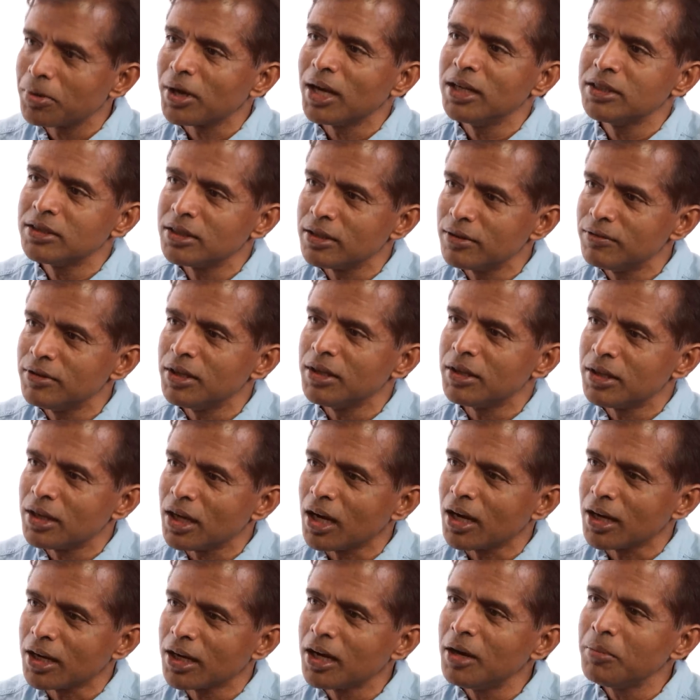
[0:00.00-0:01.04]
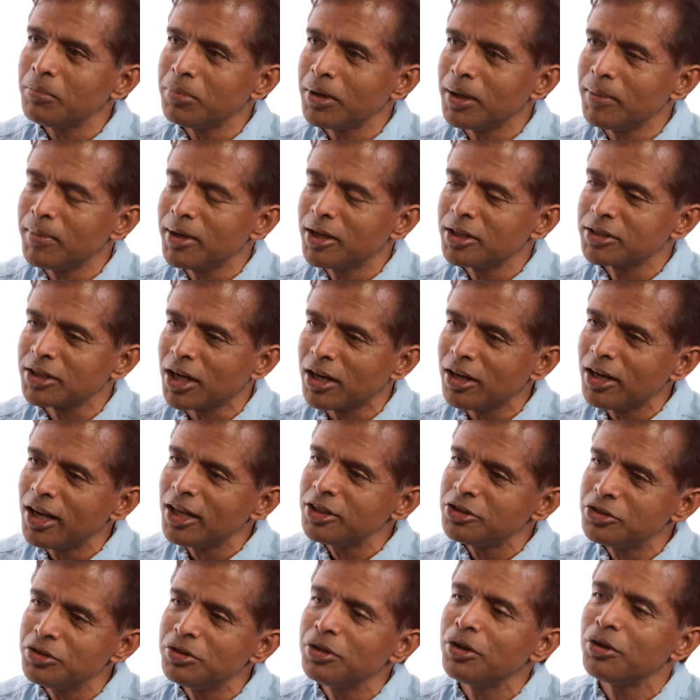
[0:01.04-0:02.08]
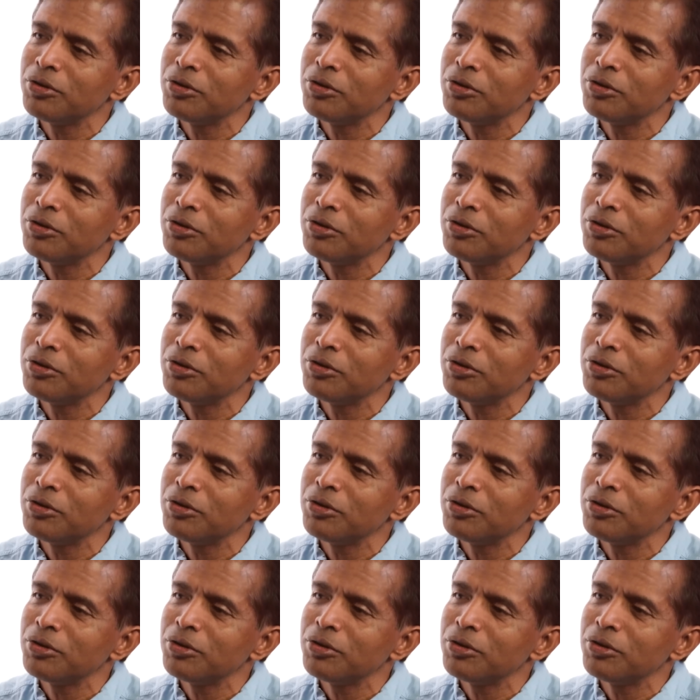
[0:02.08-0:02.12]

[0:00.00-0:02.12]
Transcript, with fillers: the pricing of the entire company, because unless you